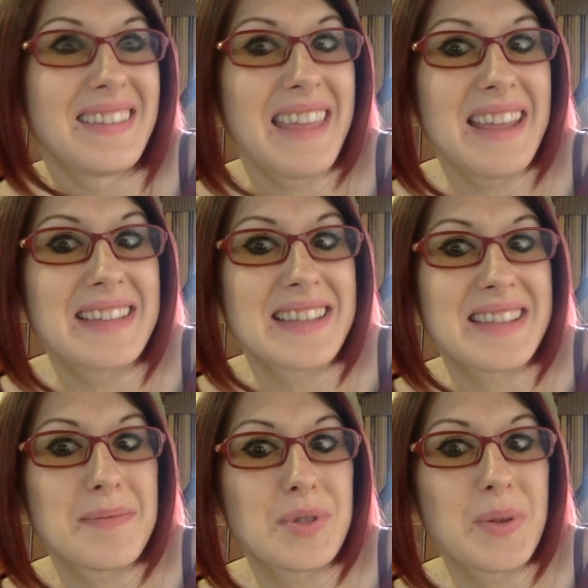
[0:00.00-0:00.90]
things as
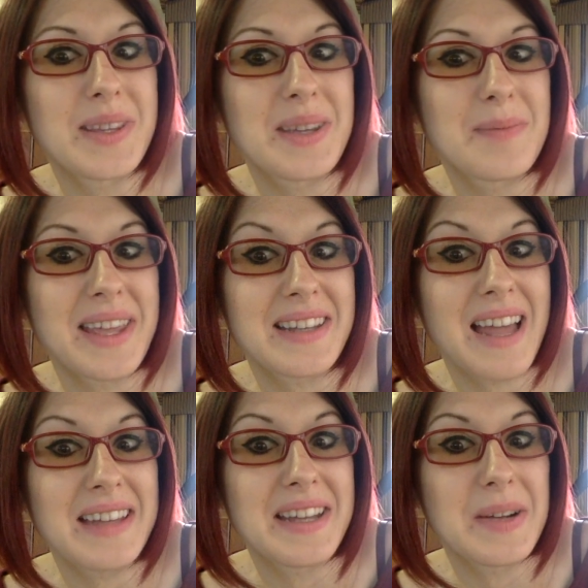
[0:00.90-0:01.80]
I'm doing them. Like,
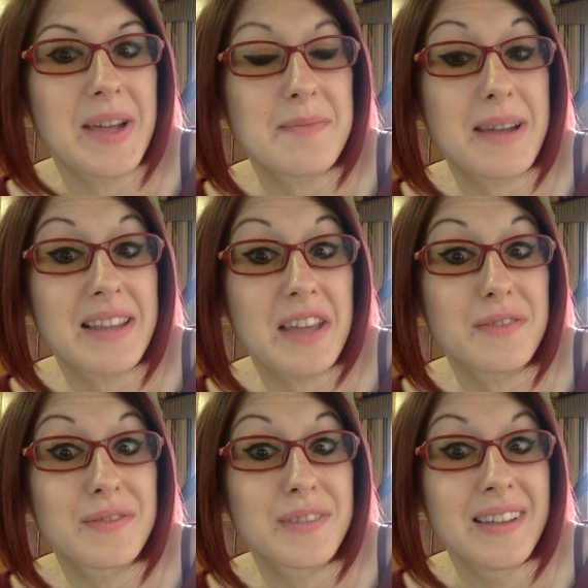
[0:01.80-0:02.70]
I narrate my
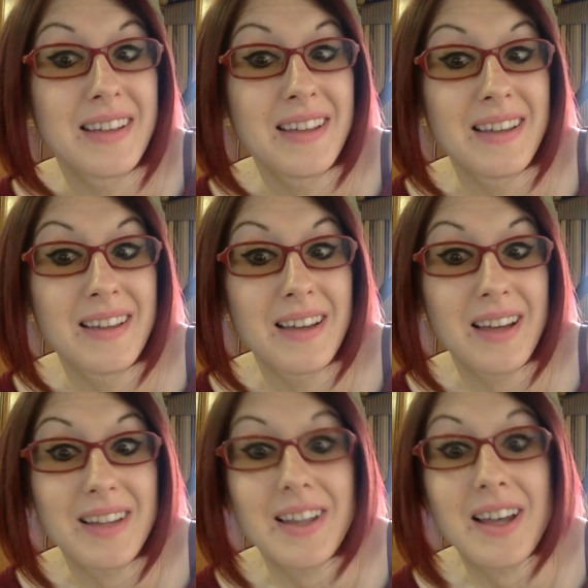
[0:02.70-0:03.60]
life
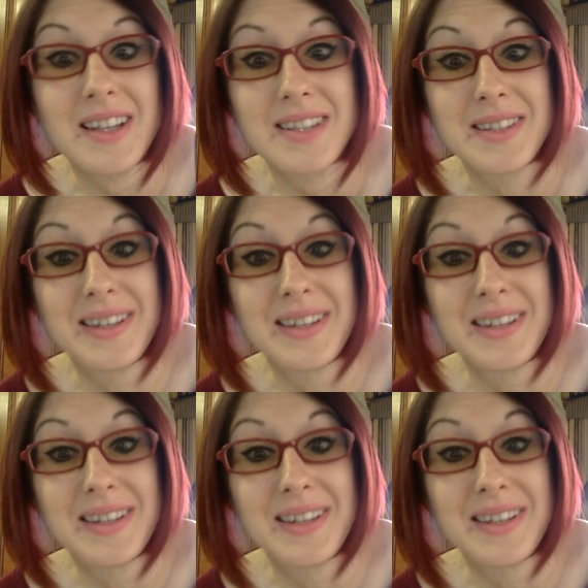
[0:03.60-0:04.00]
a lot.